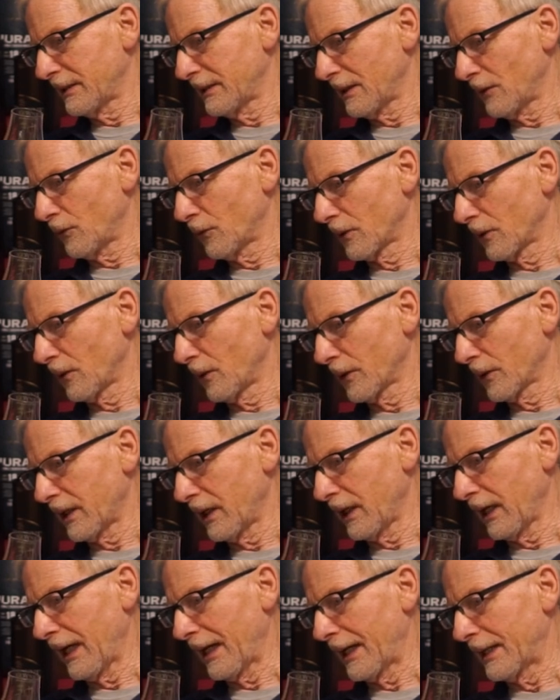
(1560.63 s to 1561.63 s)
that we're
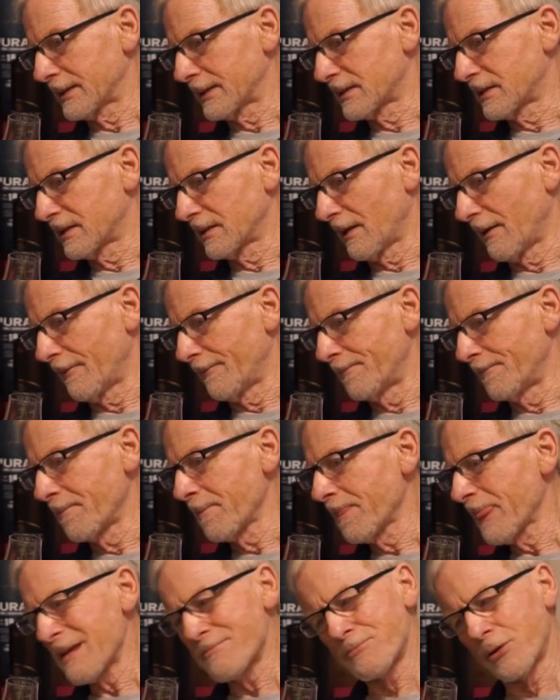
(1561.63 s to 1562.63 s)
looking at
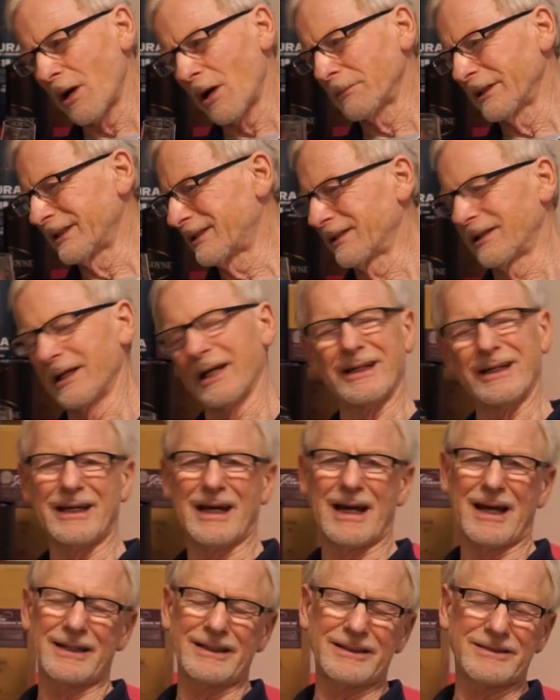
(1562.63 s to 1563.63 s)
probably today,
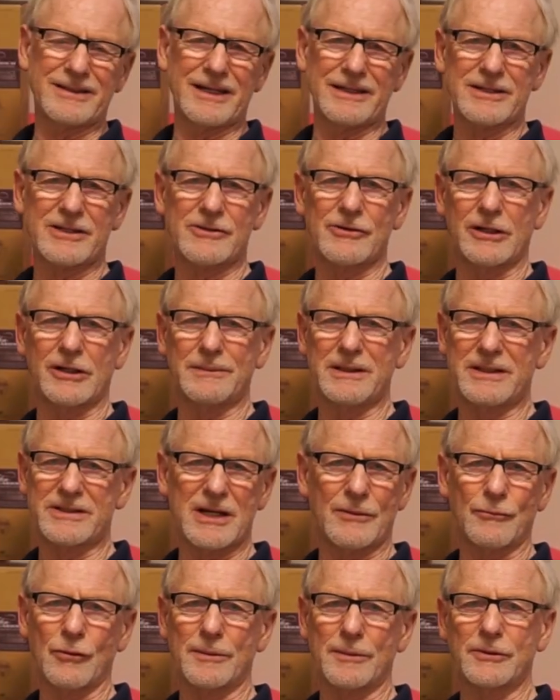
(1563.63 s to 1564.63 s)
yeah, it's going to be
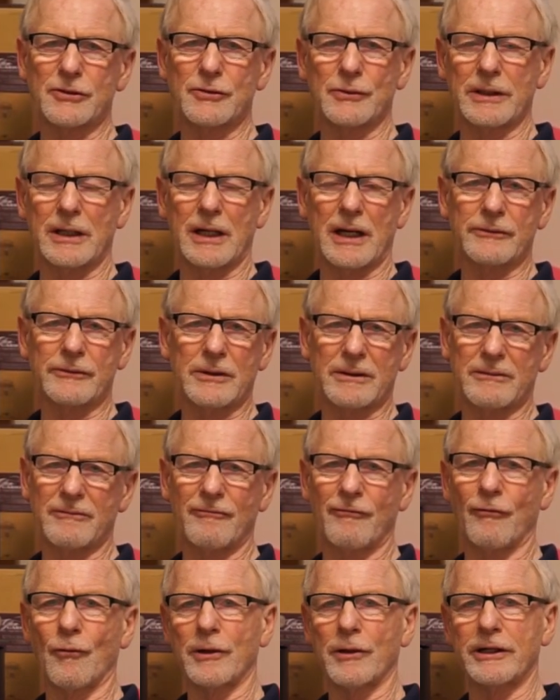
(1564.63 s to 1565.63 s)
somewhere between
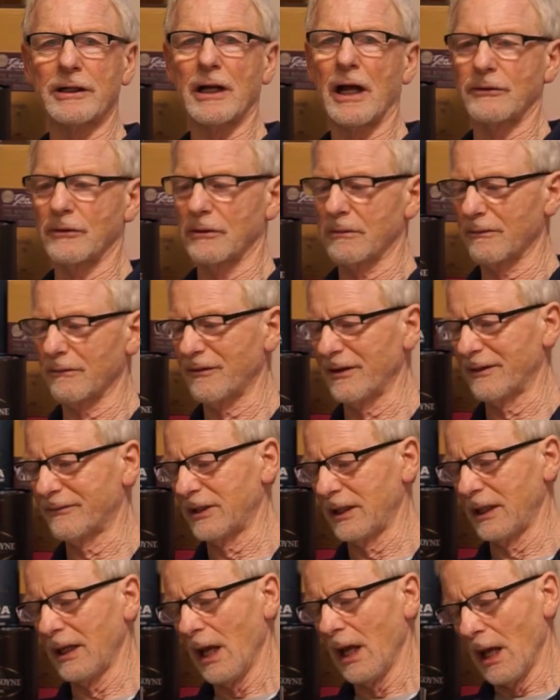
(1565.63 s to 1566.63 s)
140 and
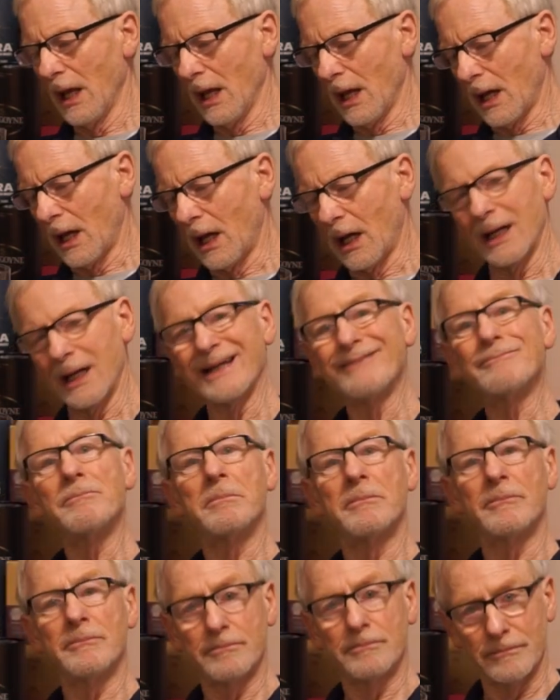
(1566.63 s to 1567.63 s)
150
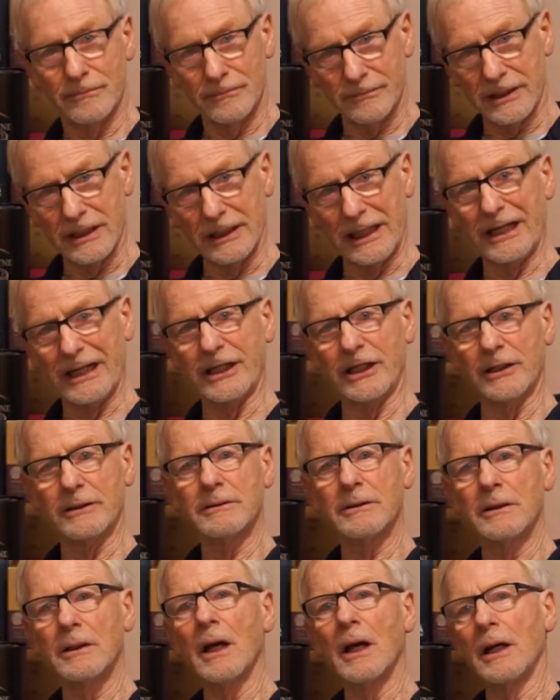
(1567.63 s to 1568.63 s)
Canadian
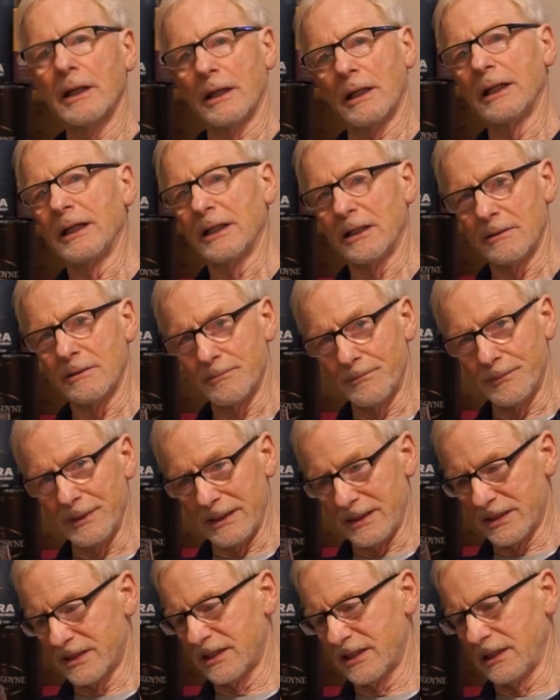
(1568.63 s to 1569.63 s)
in
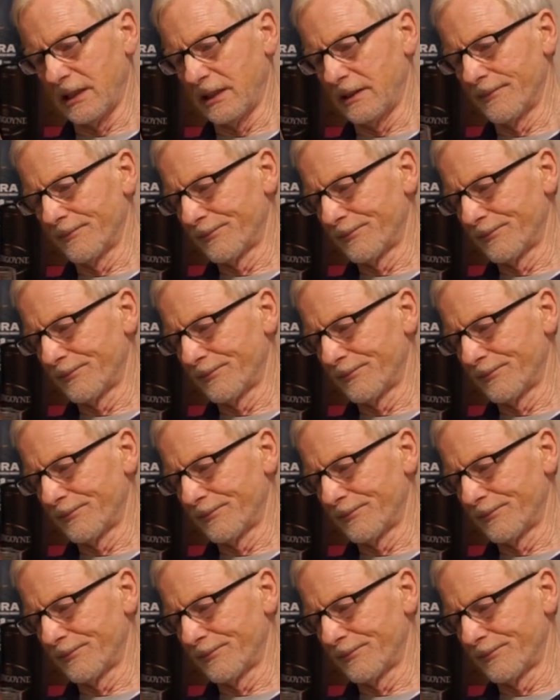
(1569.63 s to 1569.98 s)
BC.